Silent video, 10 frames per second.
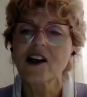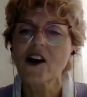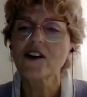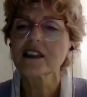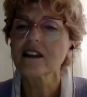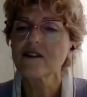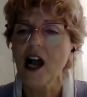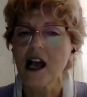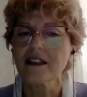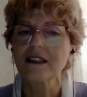
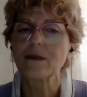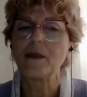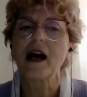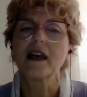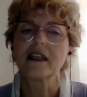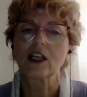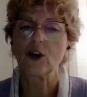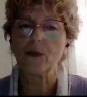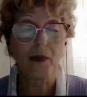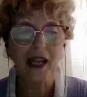characterized by
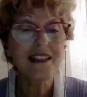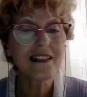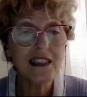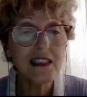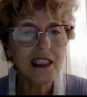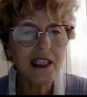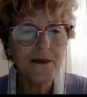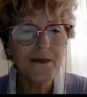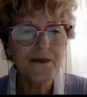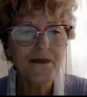complexity,
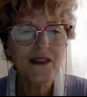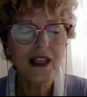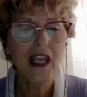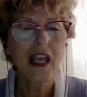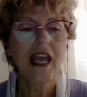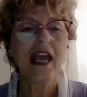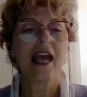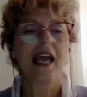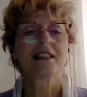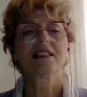
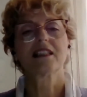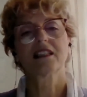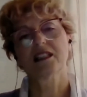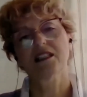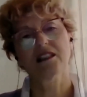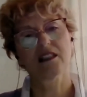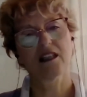as it is